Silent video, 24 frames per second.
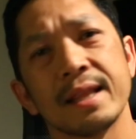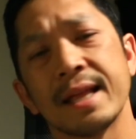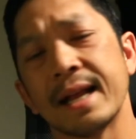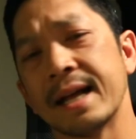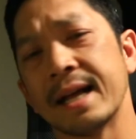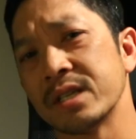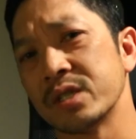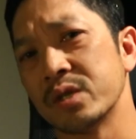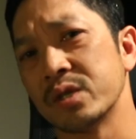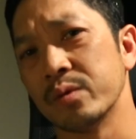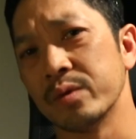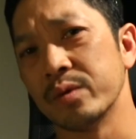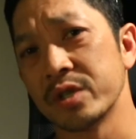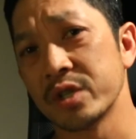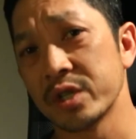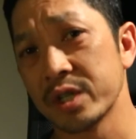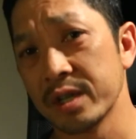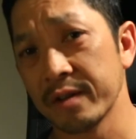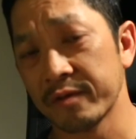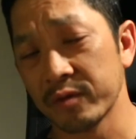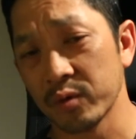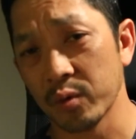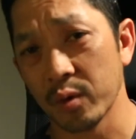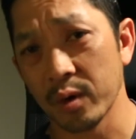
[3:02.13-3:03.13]
that has to do with
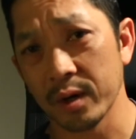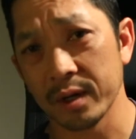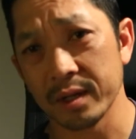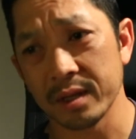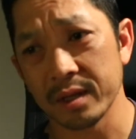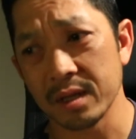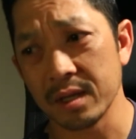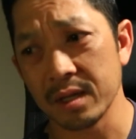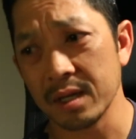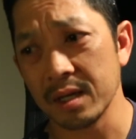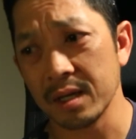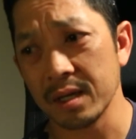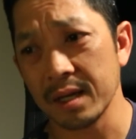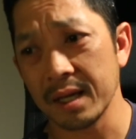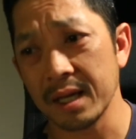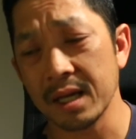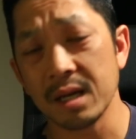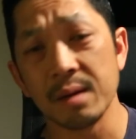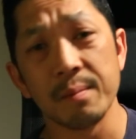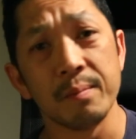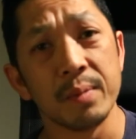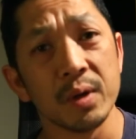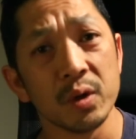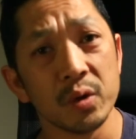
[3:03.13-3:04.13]
shift work and the
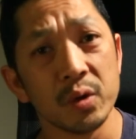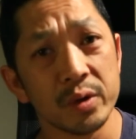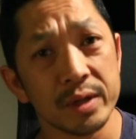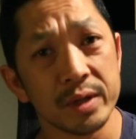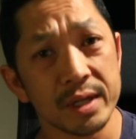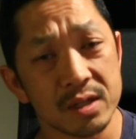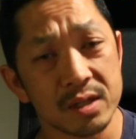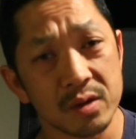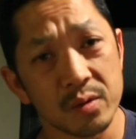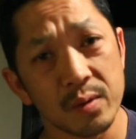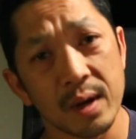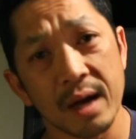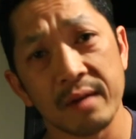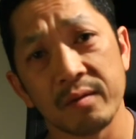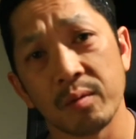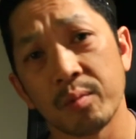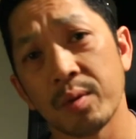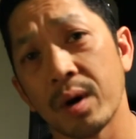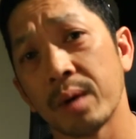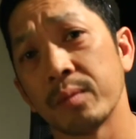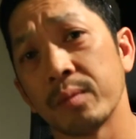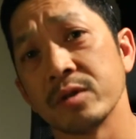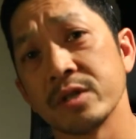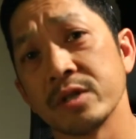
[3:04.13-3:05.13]
inability to have a
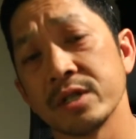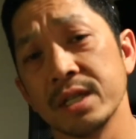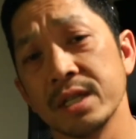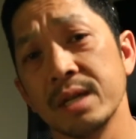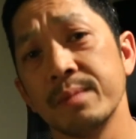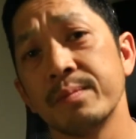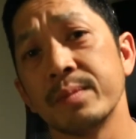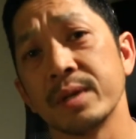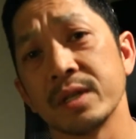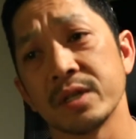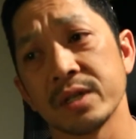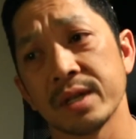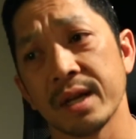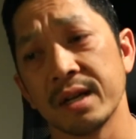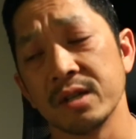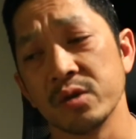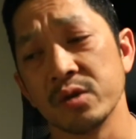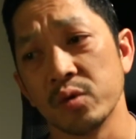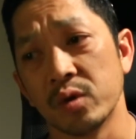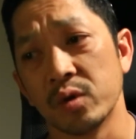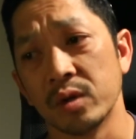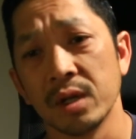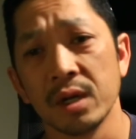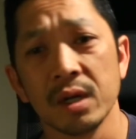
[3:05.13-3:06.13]
proper sleeping
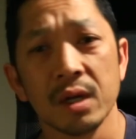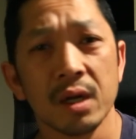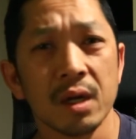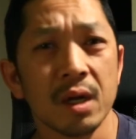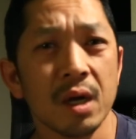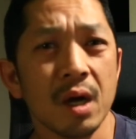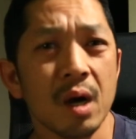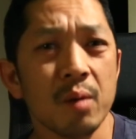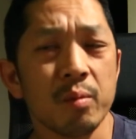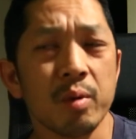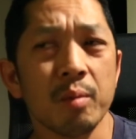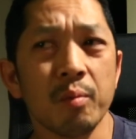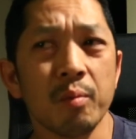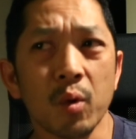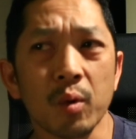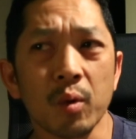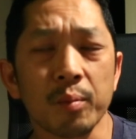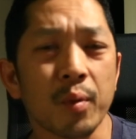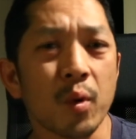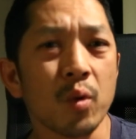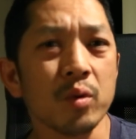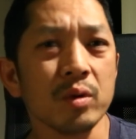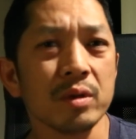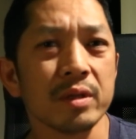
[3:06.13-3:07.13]
schedule. But more
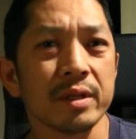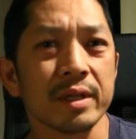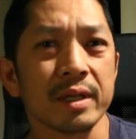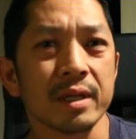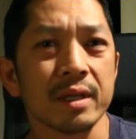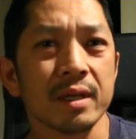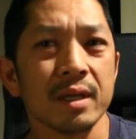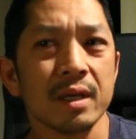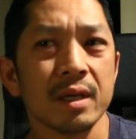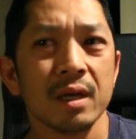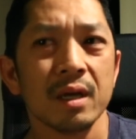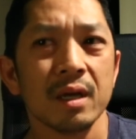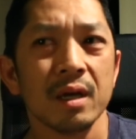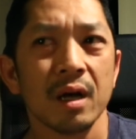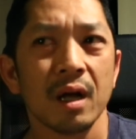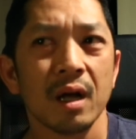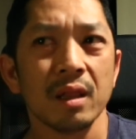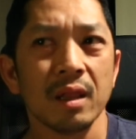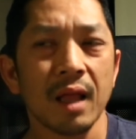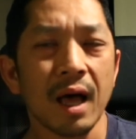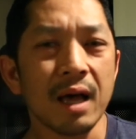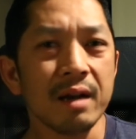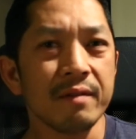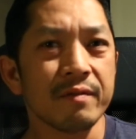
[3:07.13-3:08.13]
importantly, a
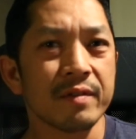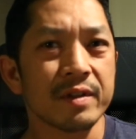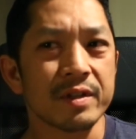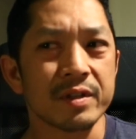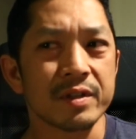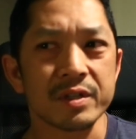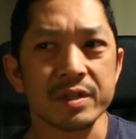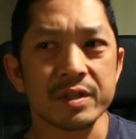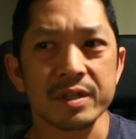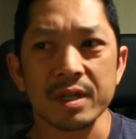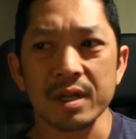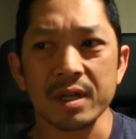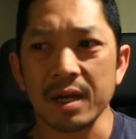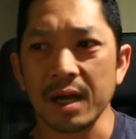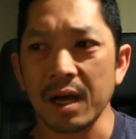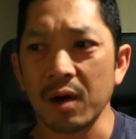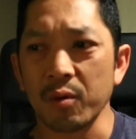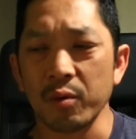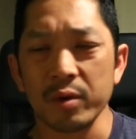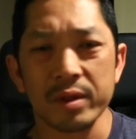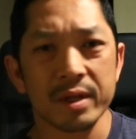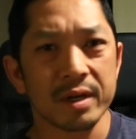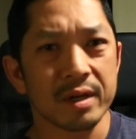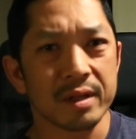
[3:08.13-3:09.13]
lot of it is,
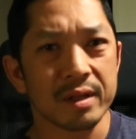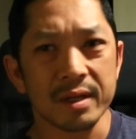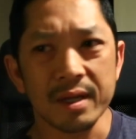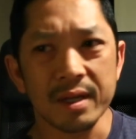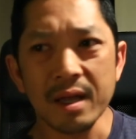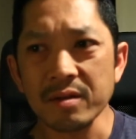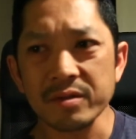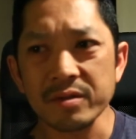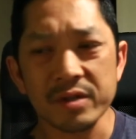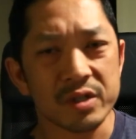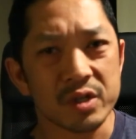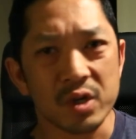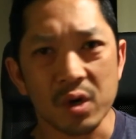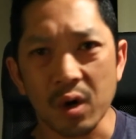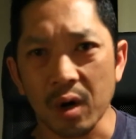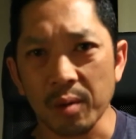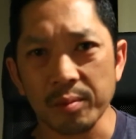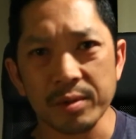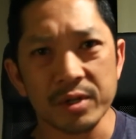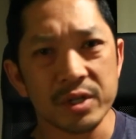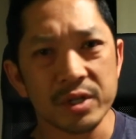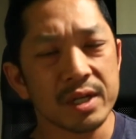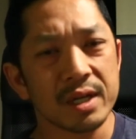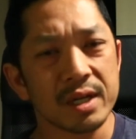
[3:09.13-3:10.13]
with anything else, it's
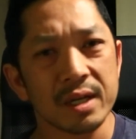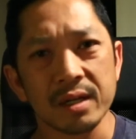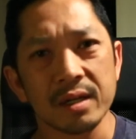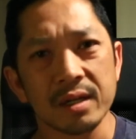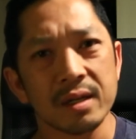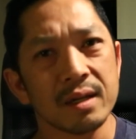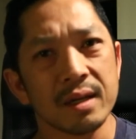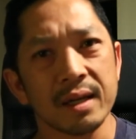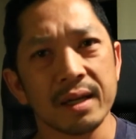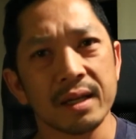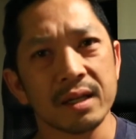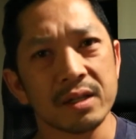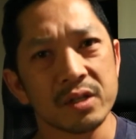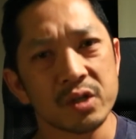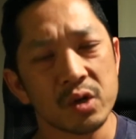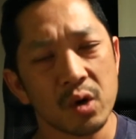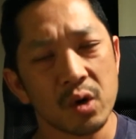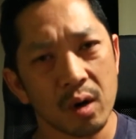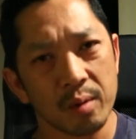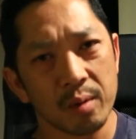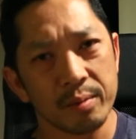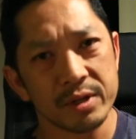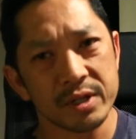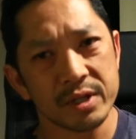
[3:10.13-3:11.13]
garbage in and it's
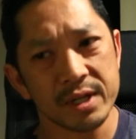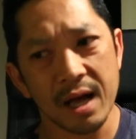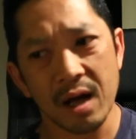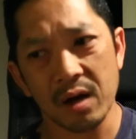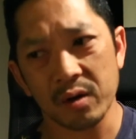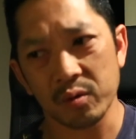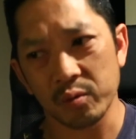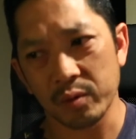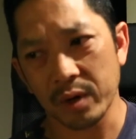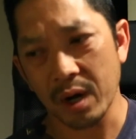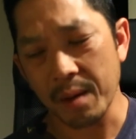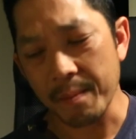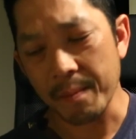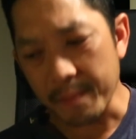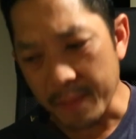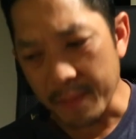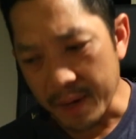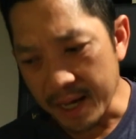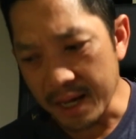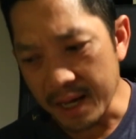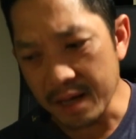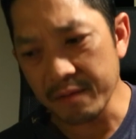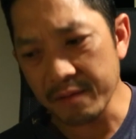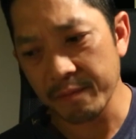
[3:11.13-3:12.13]
garbage out. What I
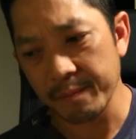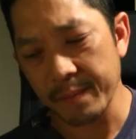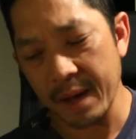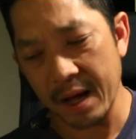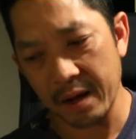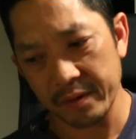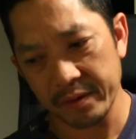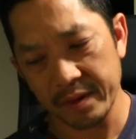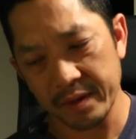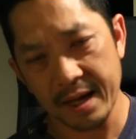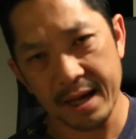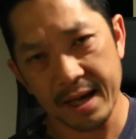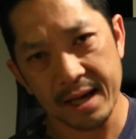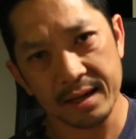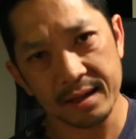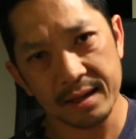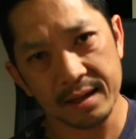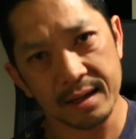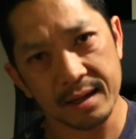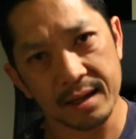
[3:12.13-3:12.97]
mean about that,